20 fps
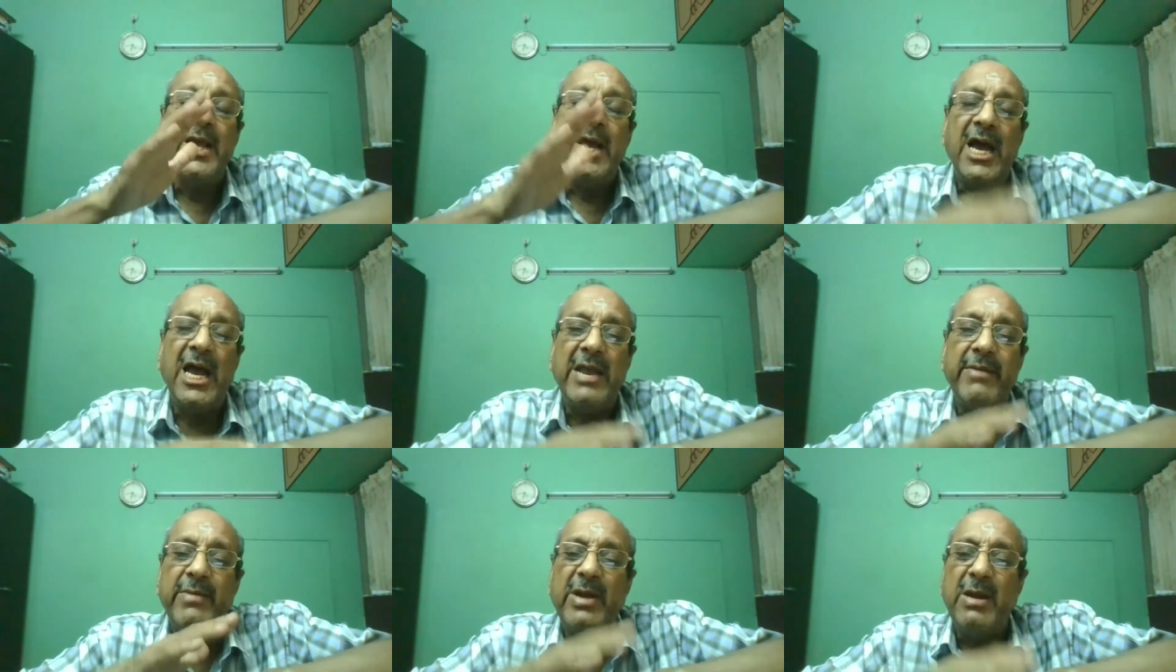
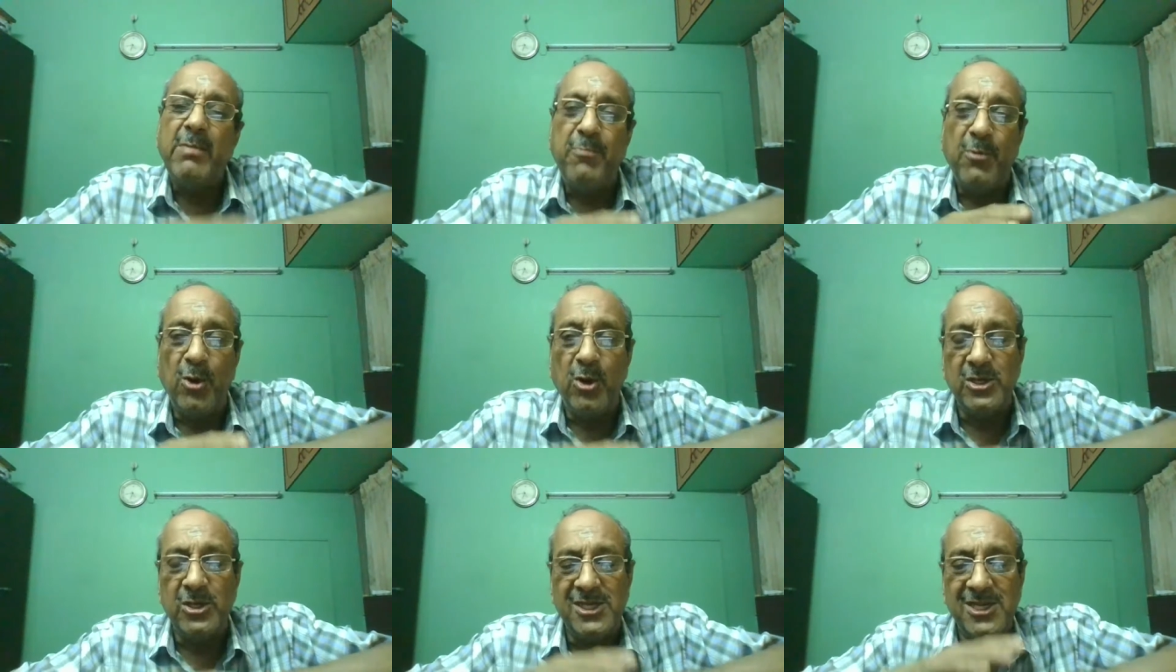I will
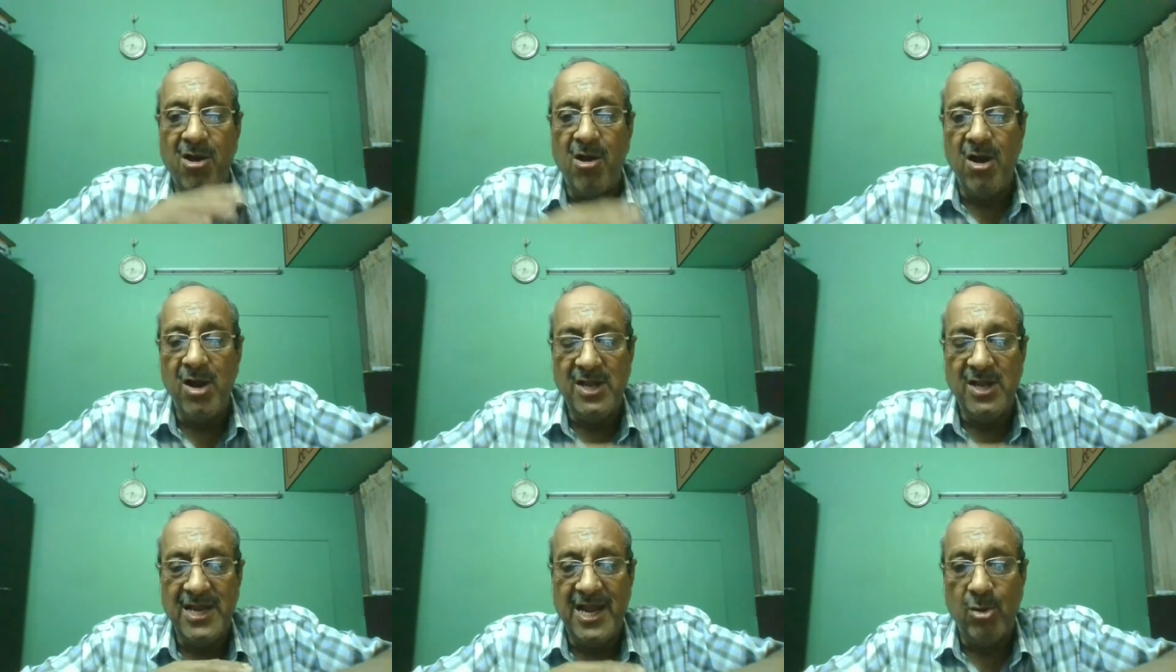post
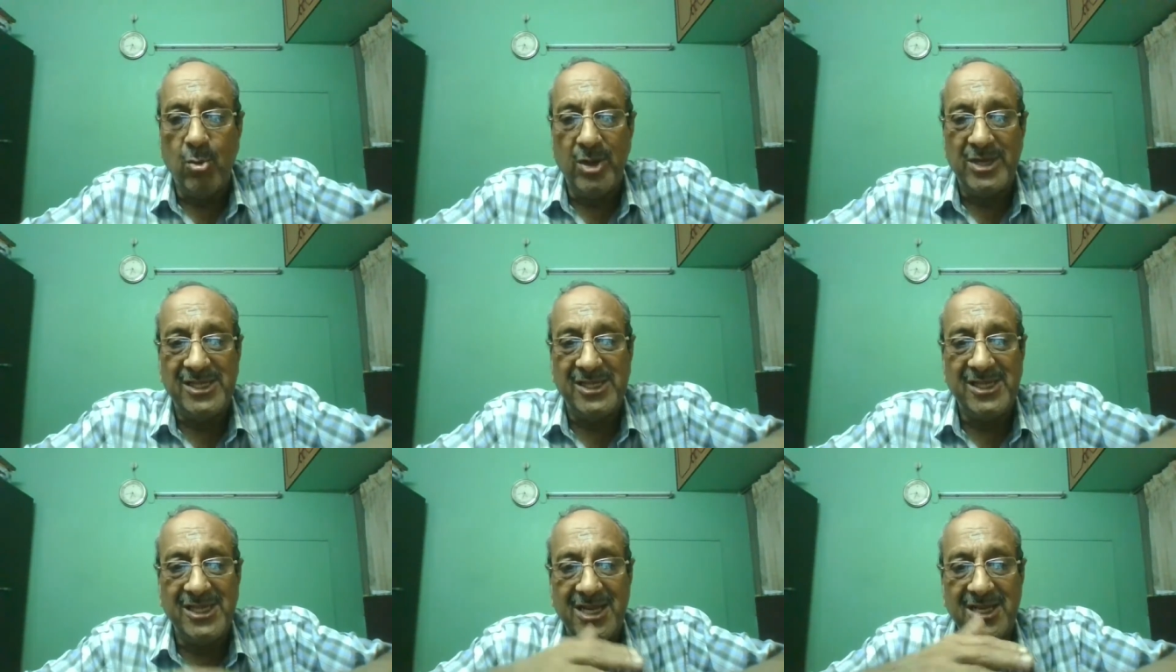all the
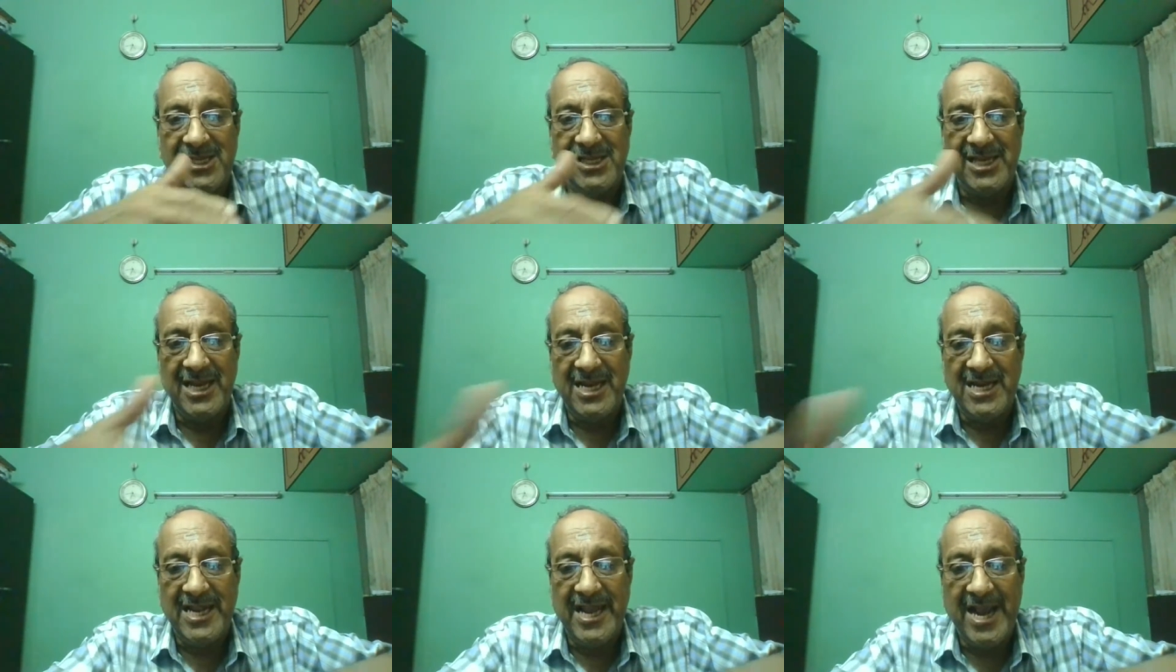questions
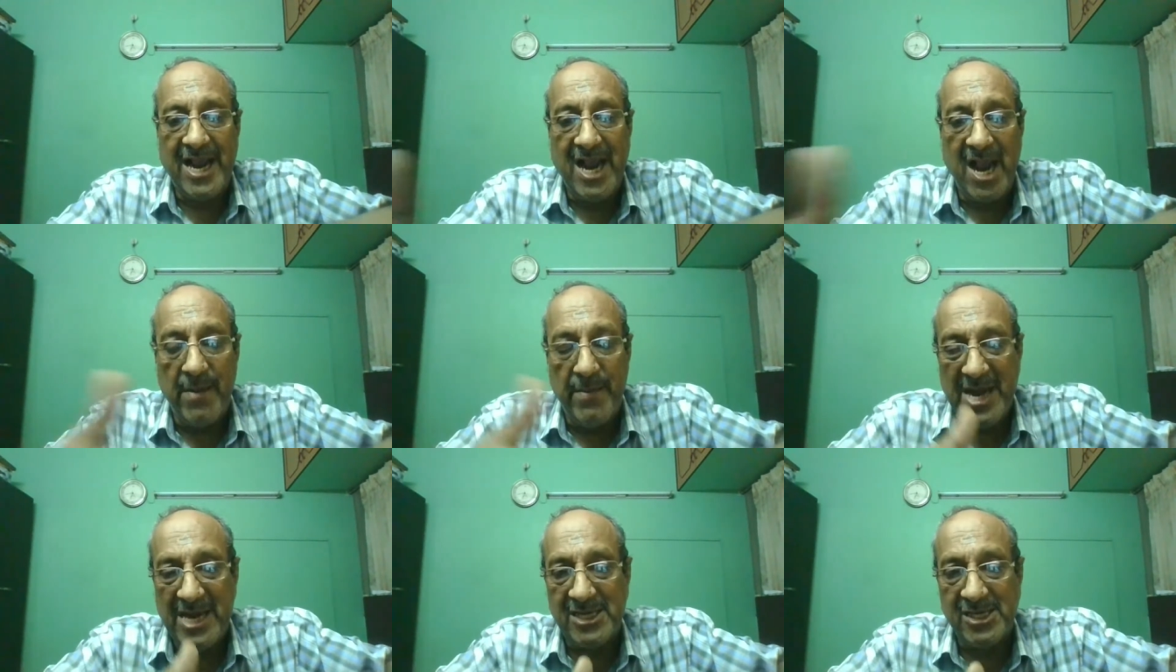in the
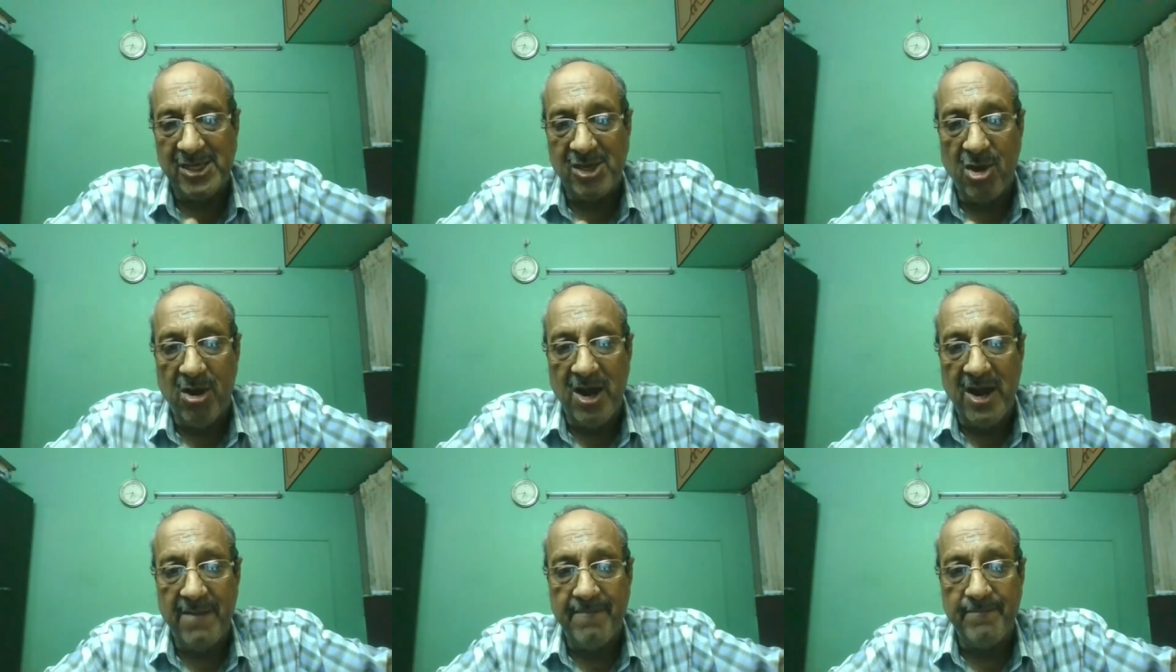comments
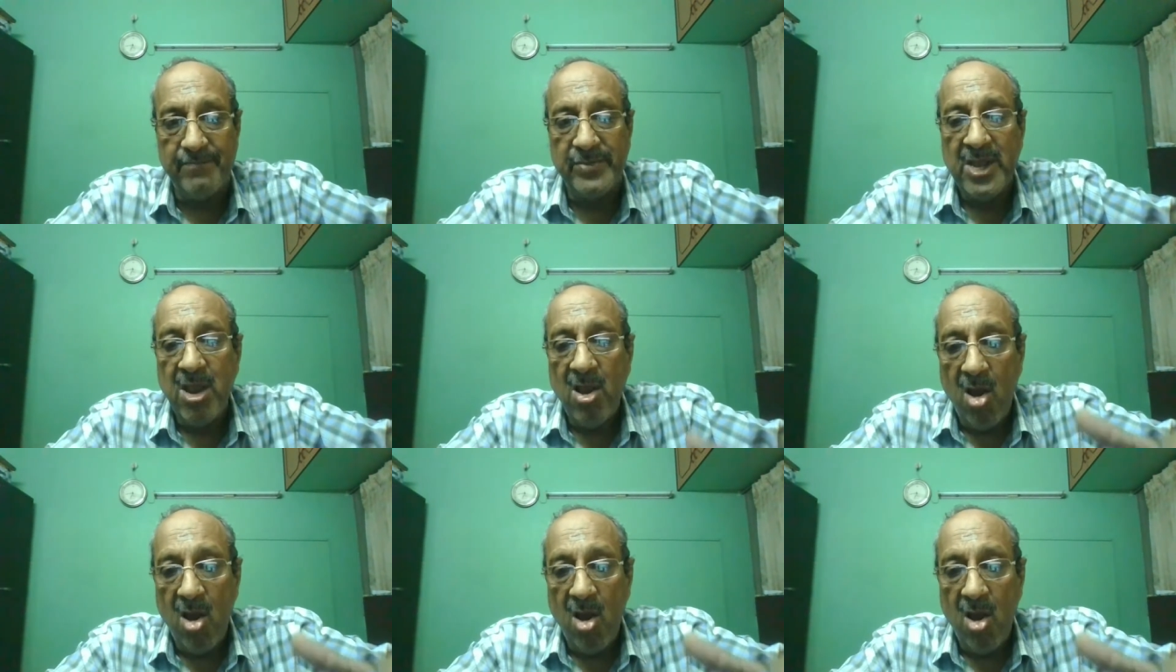column